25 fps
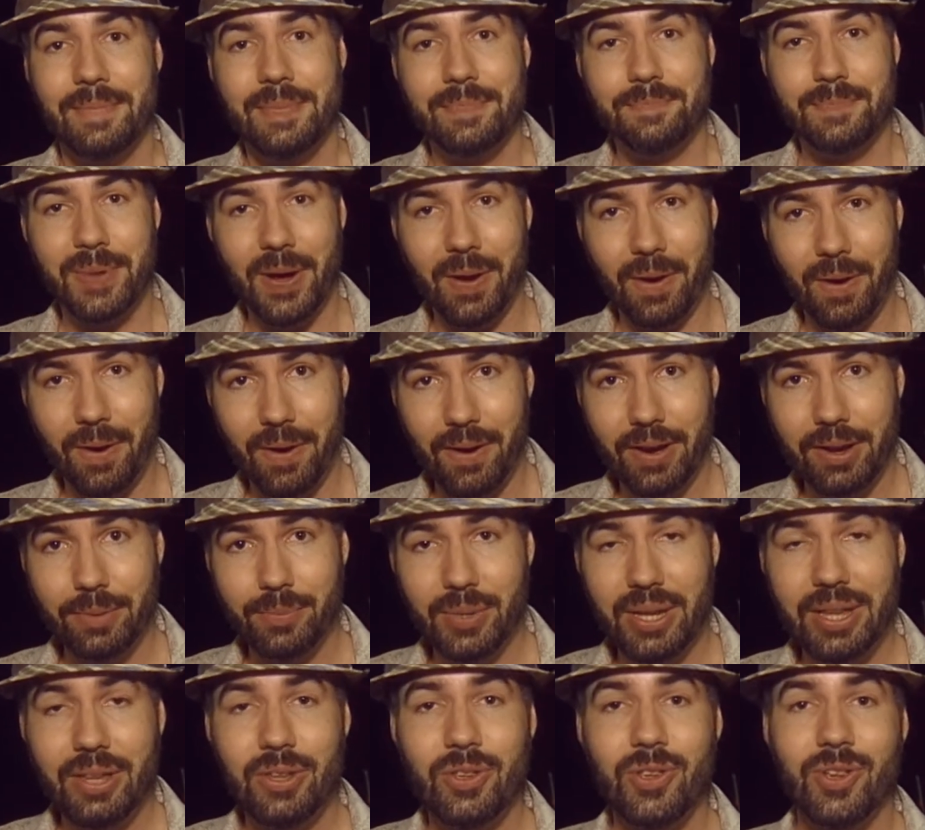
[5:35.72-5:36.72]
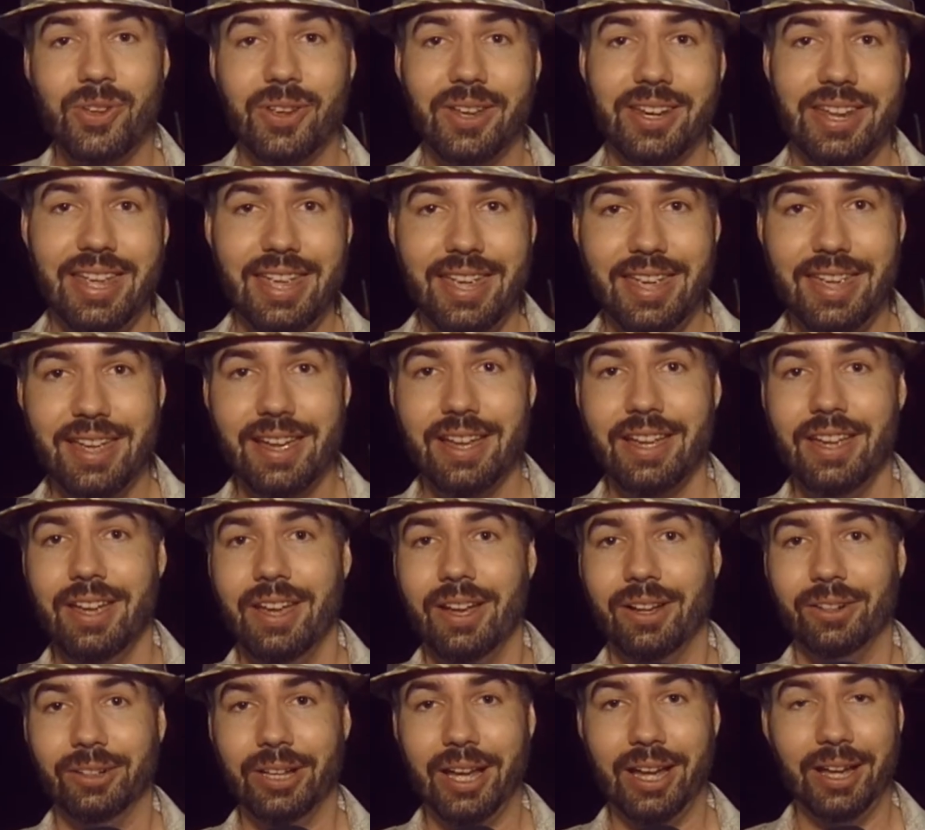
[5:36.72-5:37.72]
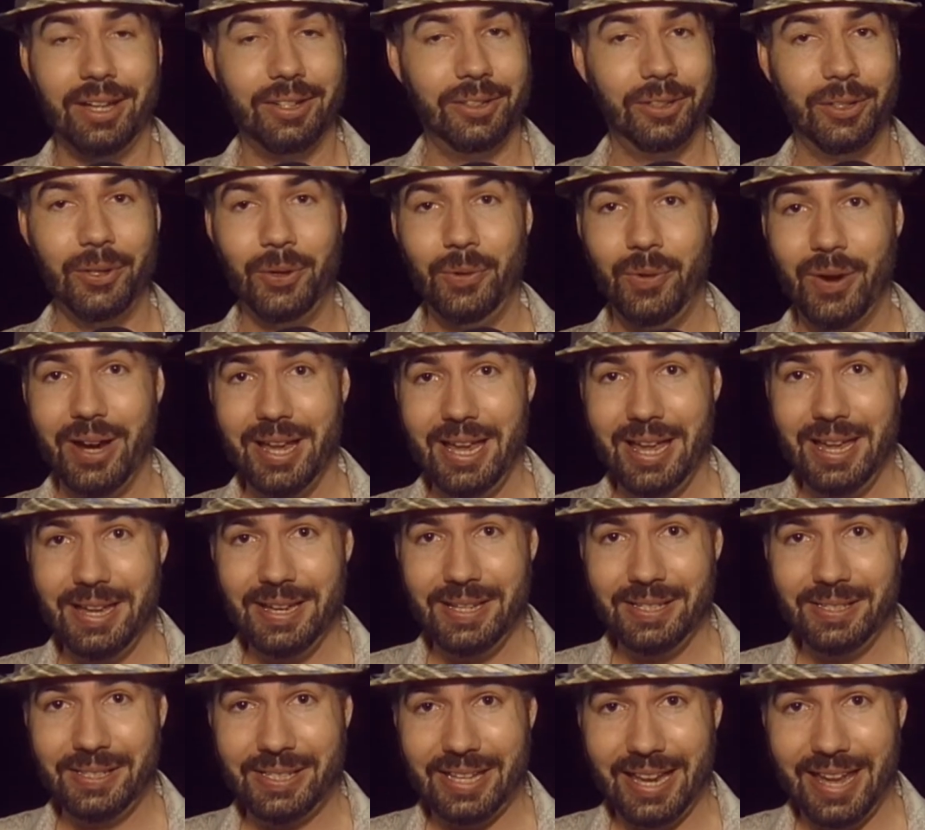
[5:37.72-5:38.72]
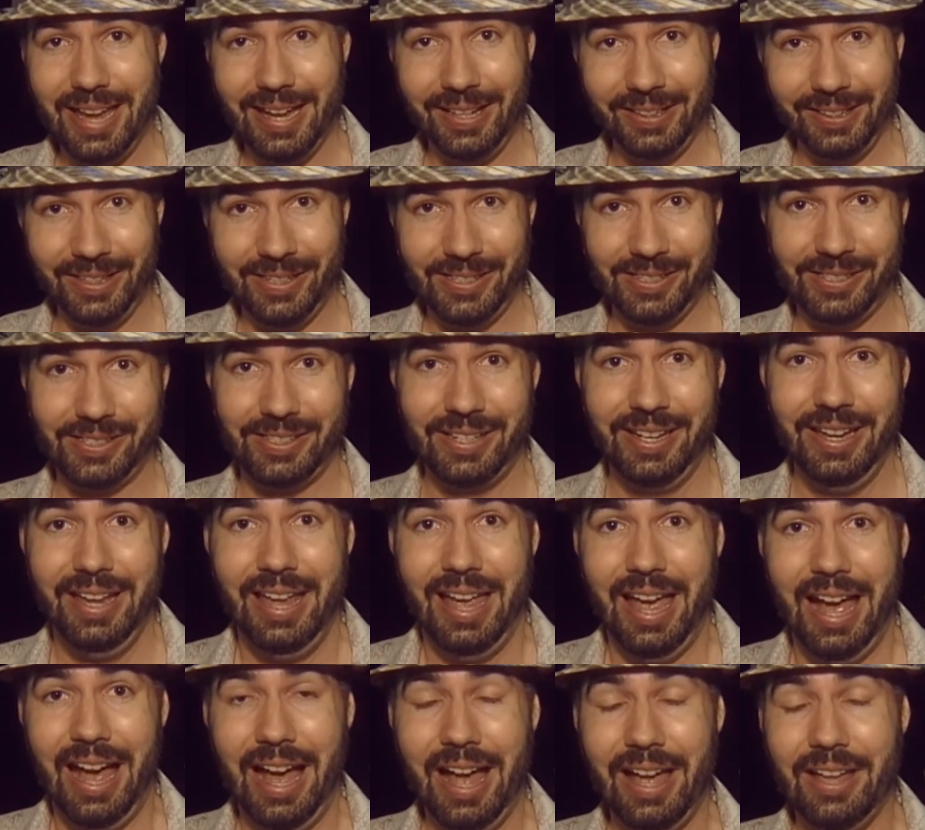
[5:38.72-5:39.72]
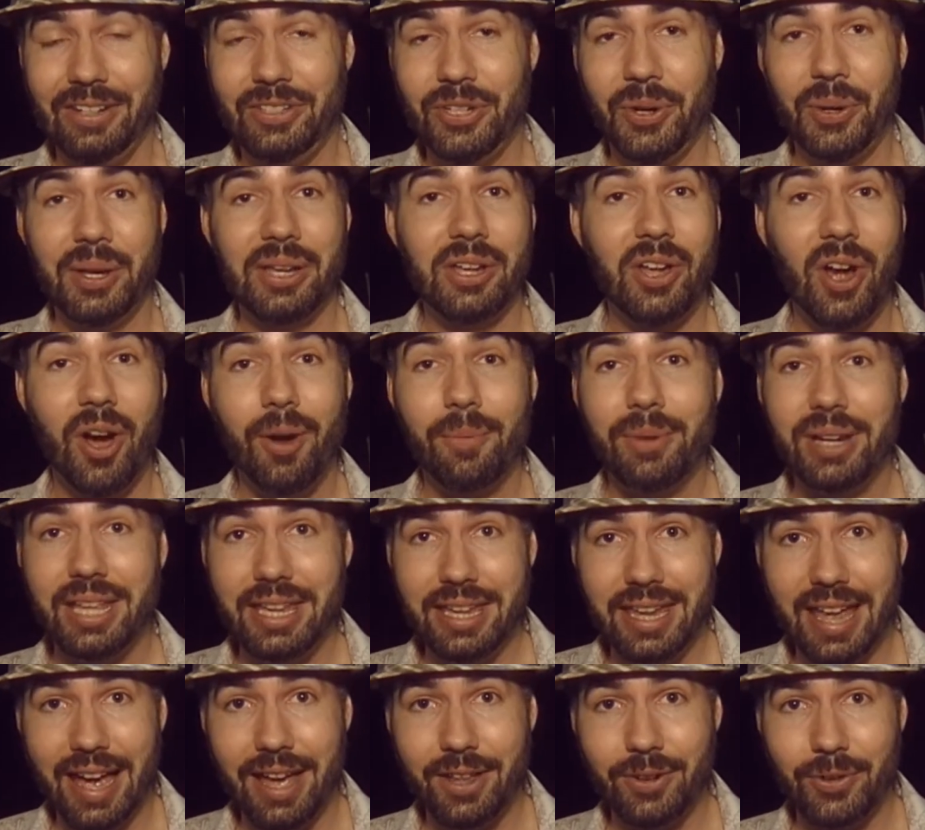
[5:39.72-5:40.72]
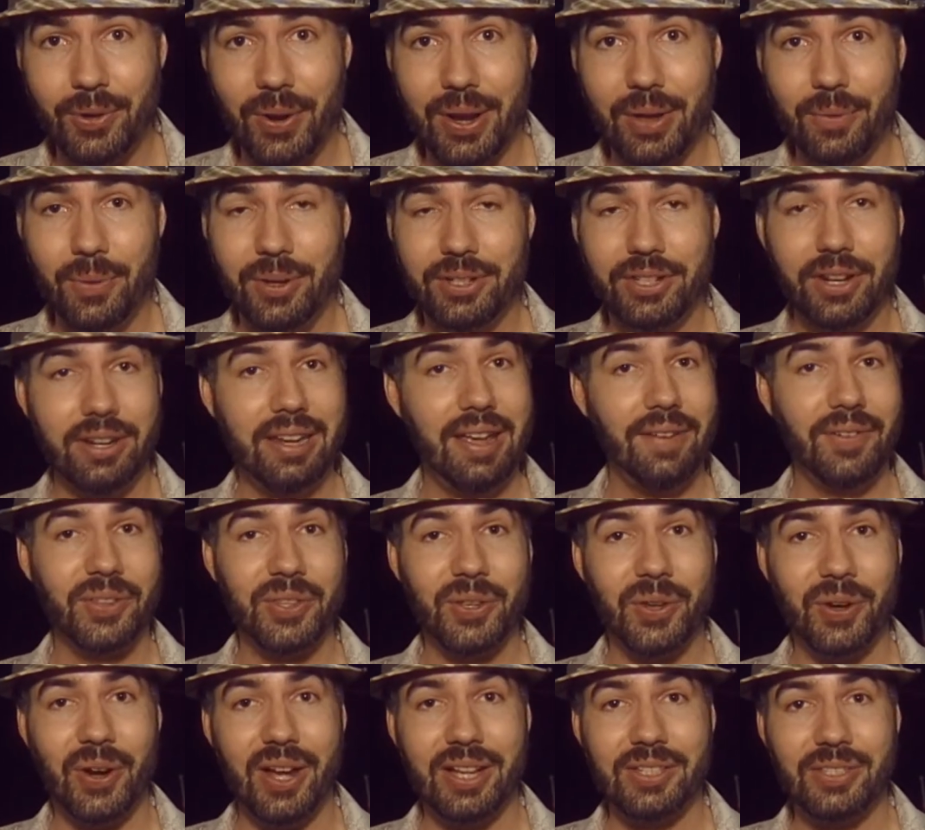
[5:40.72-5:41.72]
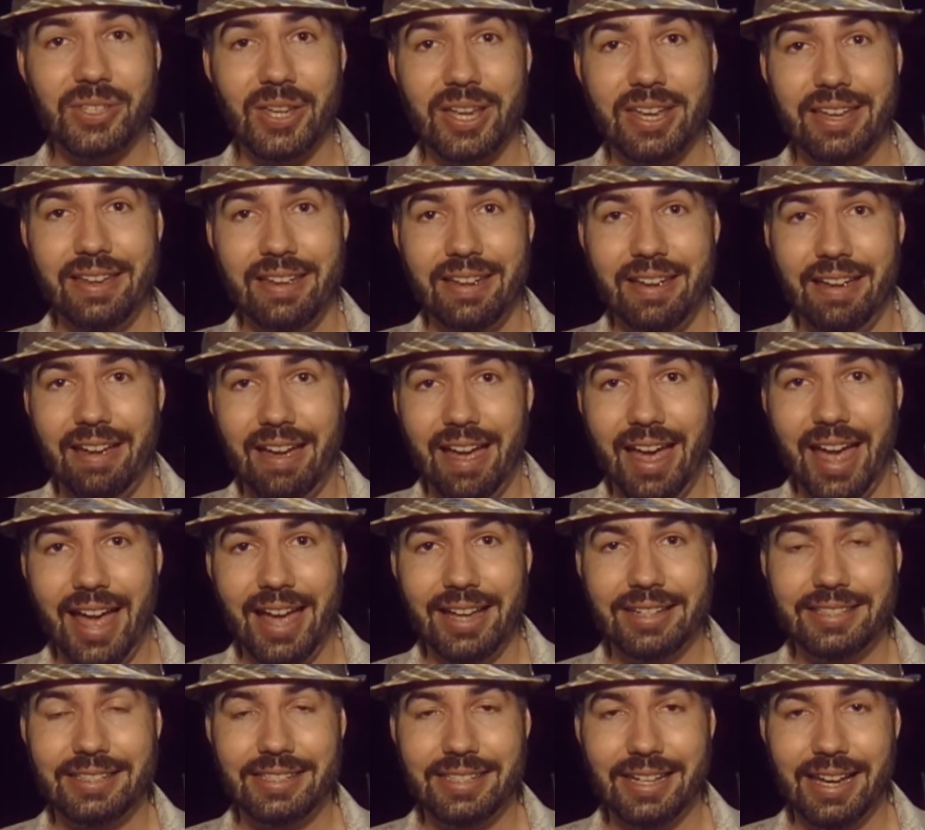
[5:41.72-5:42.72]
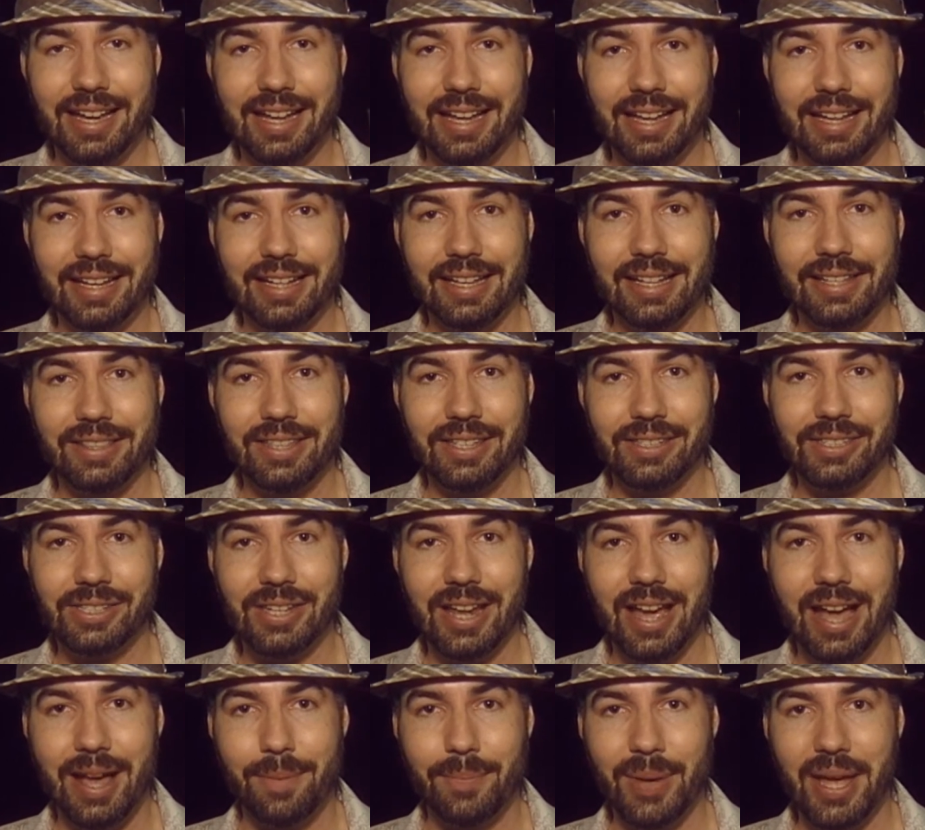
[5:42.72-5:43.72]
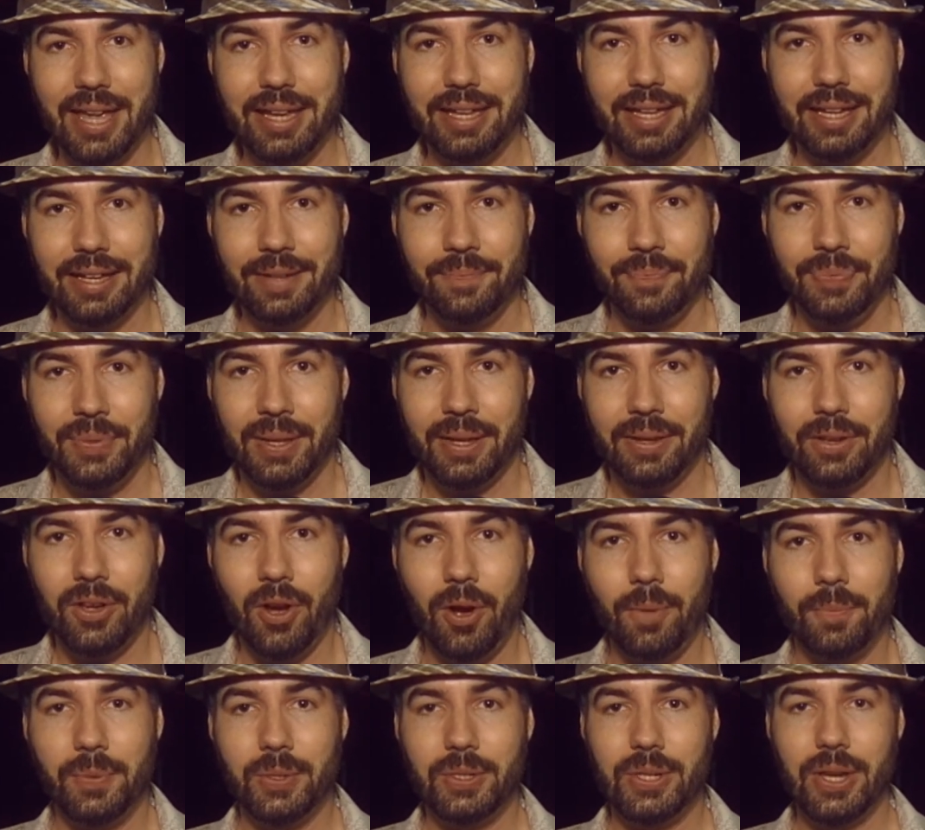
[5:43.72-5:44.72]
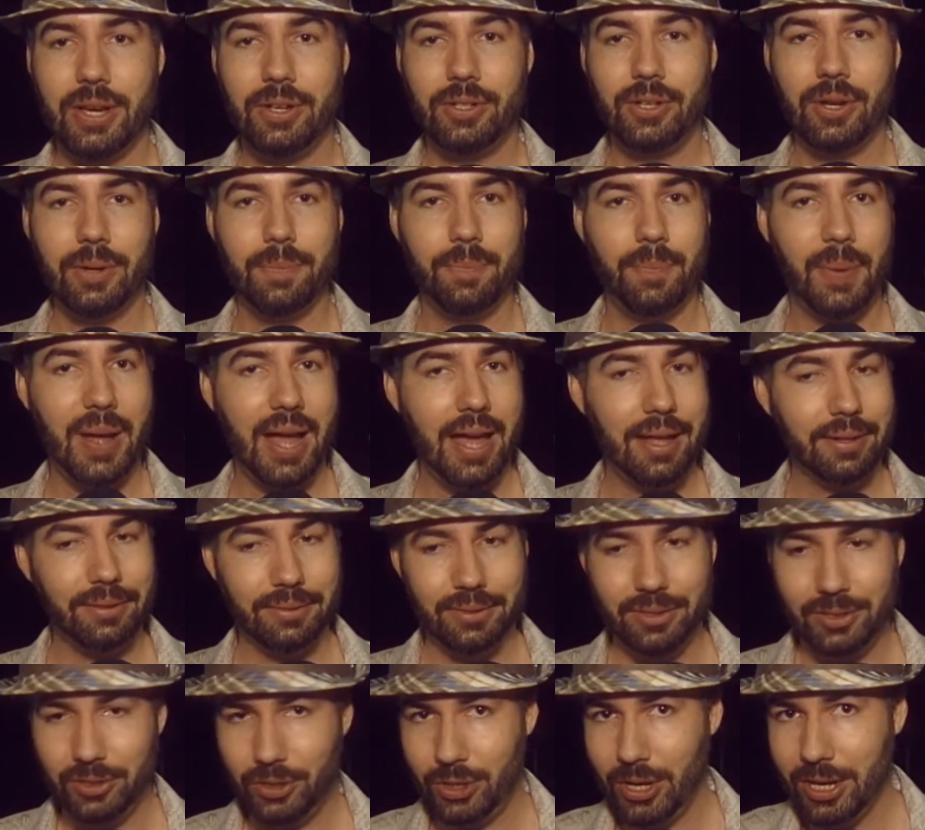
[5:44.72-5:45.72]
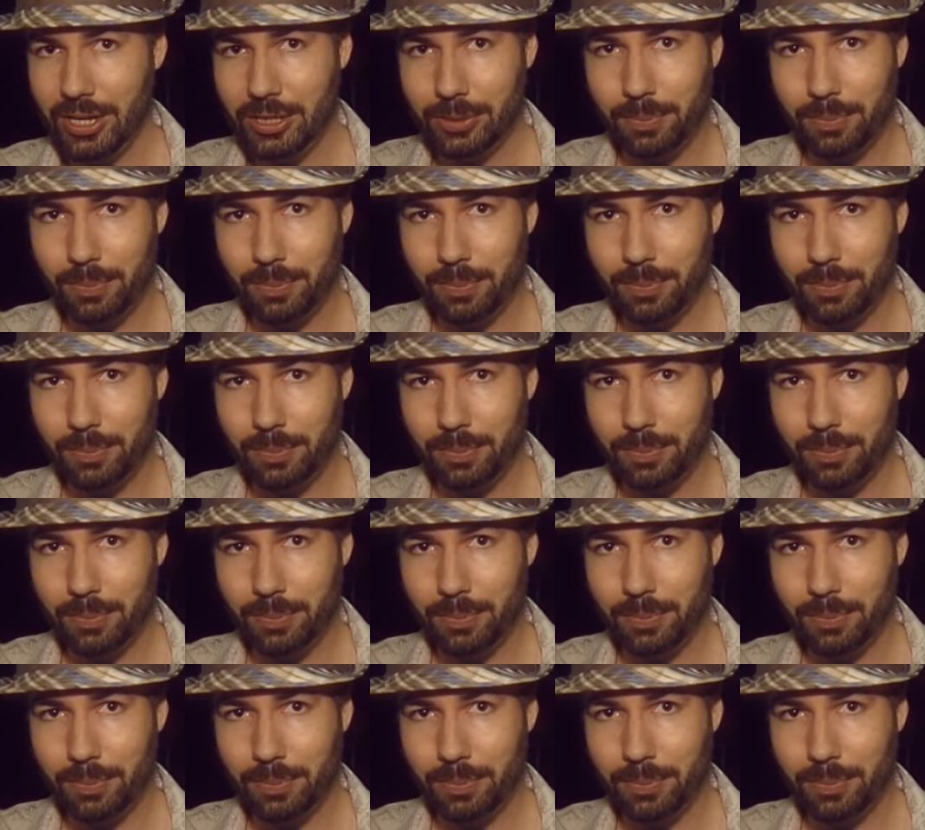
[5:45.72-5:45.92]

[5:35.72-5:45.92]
Behind me, you can hear uh, Louise Ellis uh, doing comedy country, which I never thought I'd see at uh, the Star Maker competition, but she's